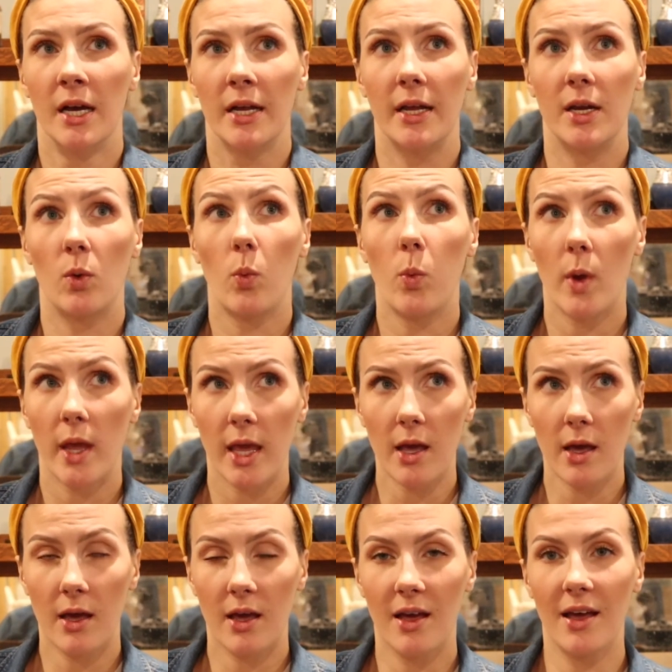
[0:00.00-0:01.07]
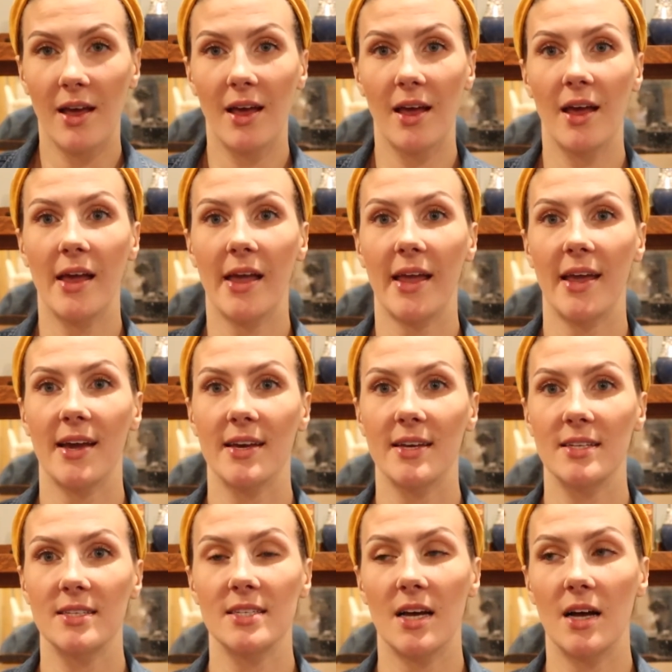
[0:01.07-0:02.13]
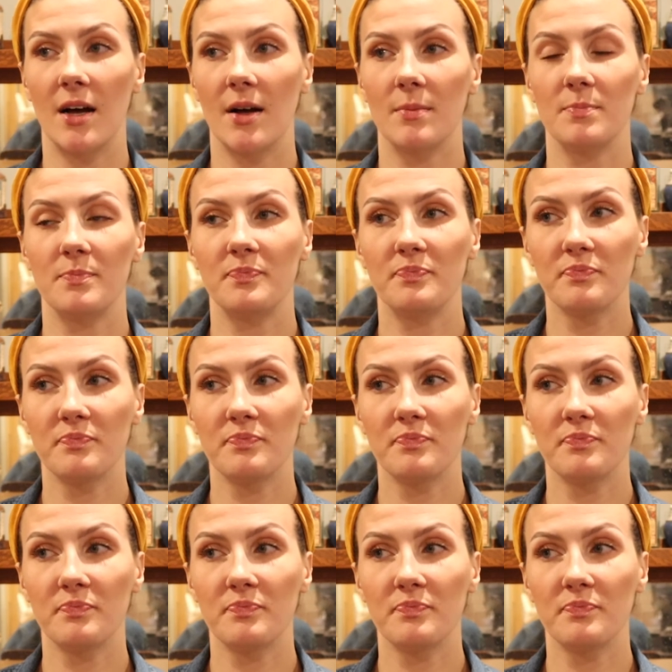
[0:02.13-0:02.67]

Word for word: in a week, and um,